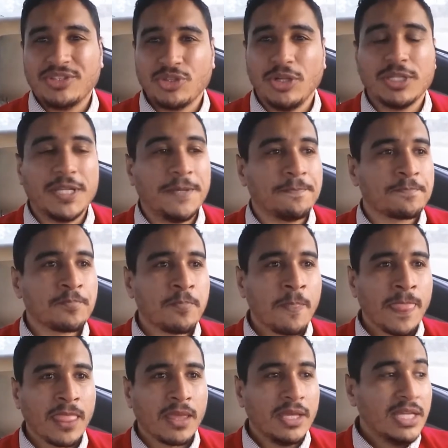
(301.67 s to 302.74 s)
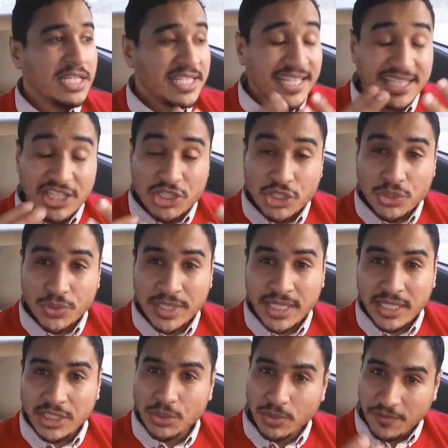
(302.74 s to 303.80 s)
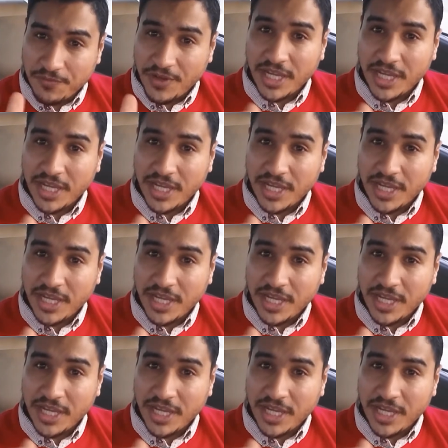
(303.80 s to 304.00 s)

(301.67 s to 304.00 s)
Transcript: Told him, Satajiduni, you will